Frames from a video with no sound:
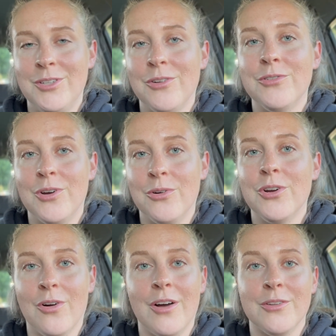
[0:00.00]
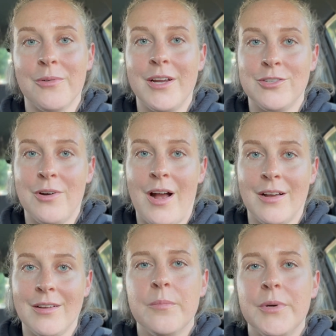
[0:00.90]
you'll know you're on the right
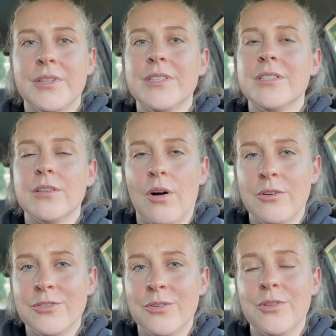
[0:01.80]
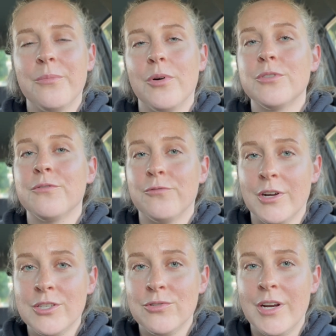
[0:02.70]
track. But this is also the most
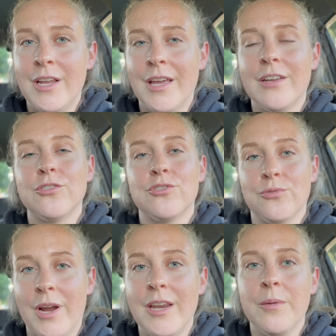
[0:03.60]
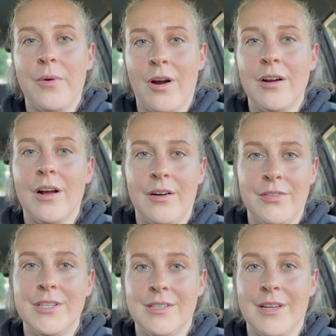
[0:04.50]
frustrating and draining part of
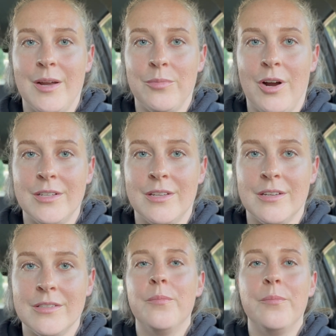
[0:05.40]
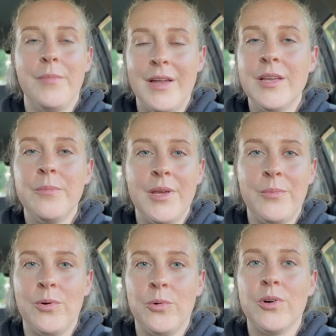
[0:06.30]
the design process. Many
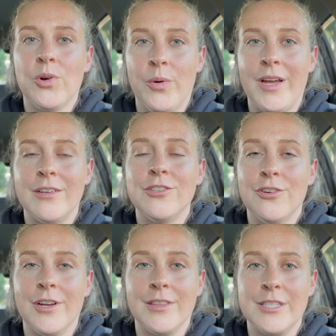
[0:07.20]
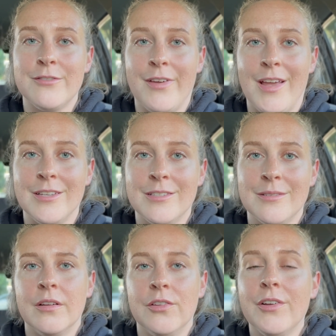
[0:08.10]
people will quit during this phase.
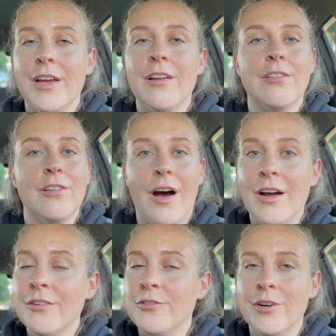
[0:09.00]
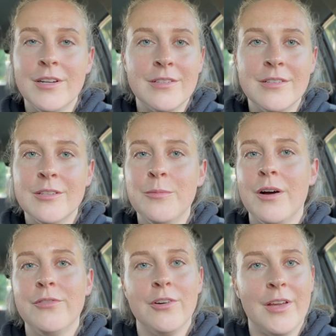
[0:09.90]
You'll get a lot of criticism
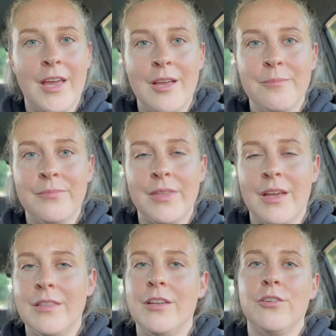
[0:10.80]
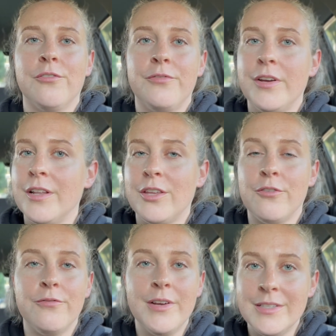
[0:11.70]
of your game, and then you'll feel like you
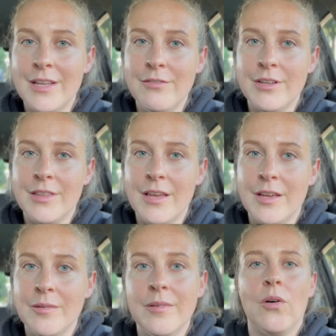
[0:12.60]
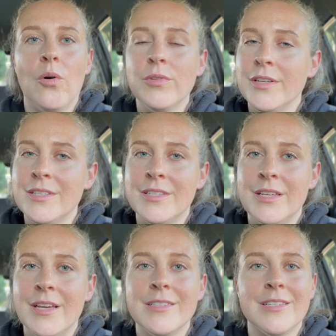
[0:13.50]
fixed everything, only to
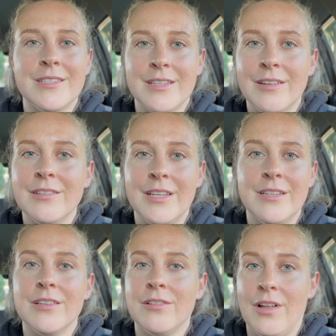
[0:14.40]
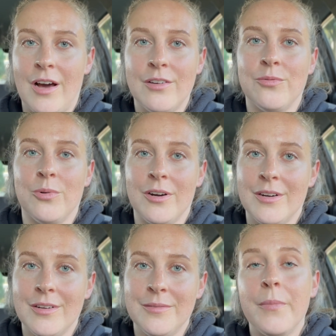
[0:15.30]
see it still needs a lot of
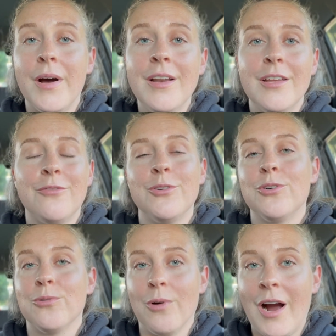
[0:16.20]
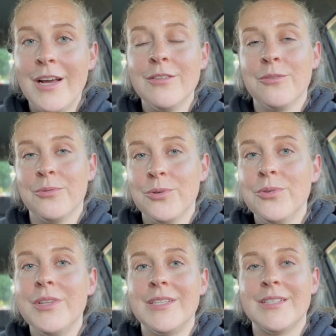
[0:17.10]
work. But if you grind through
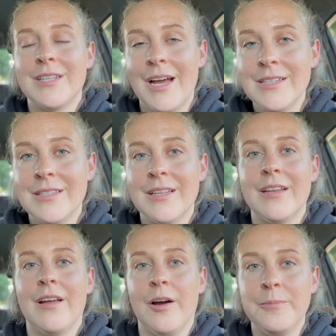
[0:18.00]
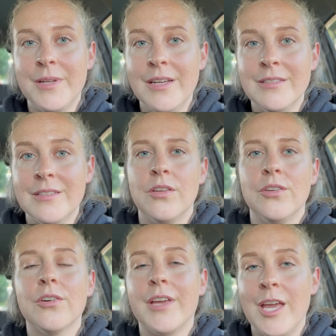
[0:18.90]
these tests and updates,
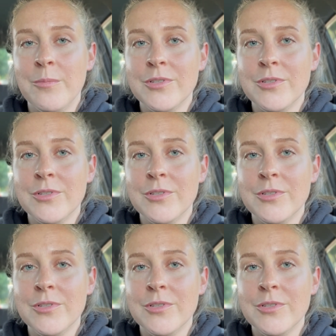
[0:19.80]
your game will